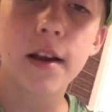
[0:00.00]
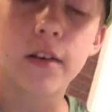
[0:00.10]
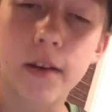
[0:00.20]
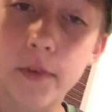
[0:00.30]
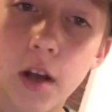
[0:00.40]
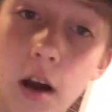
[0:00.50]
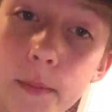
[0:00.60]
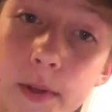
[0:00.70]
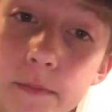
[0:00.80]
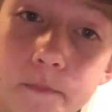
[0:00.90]
Leave a
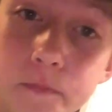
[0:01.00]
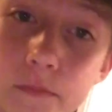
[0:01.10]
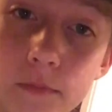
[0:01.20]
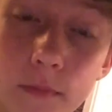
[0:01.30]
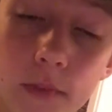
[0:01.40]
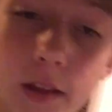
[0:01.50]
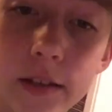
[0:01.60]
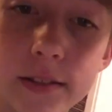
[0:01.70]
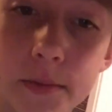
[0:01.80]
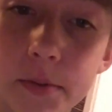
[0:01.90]
comment.
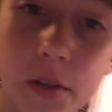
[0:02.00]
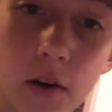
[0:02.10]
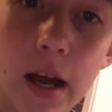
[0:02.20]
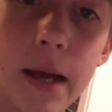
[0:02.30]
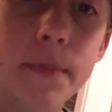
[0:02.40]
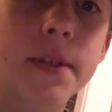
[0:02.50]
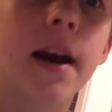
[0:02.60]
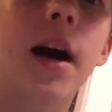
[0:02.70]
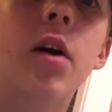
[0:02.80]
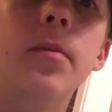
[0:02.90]
Subscribe to
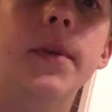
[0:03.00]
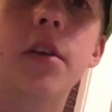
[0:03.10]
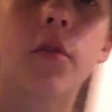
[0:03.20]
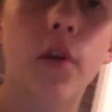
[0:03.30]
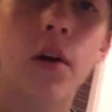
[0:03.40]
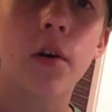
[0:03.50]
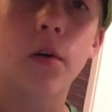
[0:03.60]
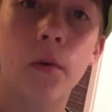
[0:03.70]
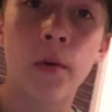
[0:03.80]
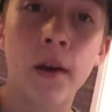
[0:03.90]
help me
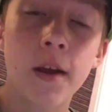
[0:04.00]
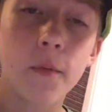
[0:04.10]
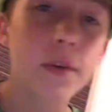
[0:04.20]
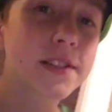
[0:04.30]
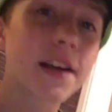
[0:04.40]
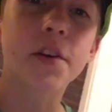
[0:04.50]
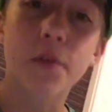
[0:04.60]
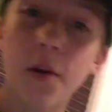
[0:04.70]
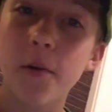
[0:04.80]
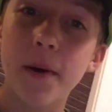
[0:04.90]
grow. Once I
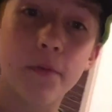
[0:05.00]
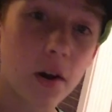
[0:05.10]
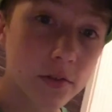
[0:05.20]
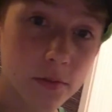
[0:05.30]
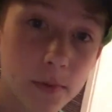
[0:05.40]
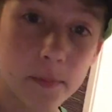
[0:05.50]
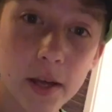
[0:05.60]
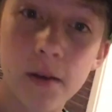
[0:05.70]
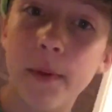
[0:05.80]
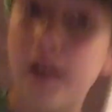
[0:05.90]
grow, my vlogs will be
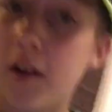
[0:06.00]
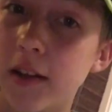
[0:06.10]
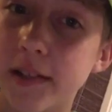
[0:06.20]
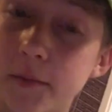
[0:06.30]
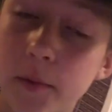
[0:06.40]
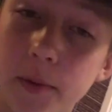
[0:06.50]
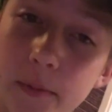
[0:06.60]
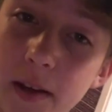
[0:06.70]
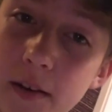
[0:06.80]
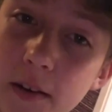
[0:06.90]
better, my content will be
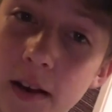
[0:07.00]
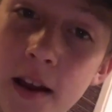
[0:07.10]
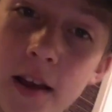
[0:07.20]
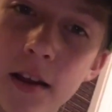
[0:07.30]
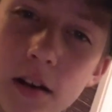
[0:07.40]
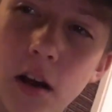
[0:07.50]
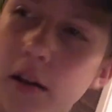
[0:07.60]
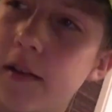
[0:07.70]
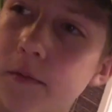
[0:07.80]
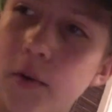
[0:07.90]
better.
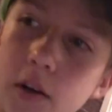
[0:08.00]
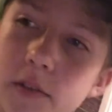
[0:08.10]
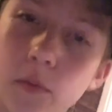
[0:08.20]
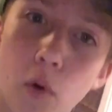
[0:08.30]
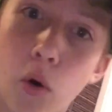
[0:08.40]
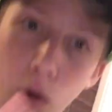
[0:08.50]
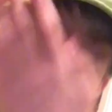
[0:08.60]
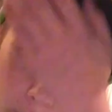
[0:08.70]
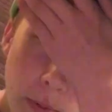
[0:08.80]
Content vlogs. Whoa.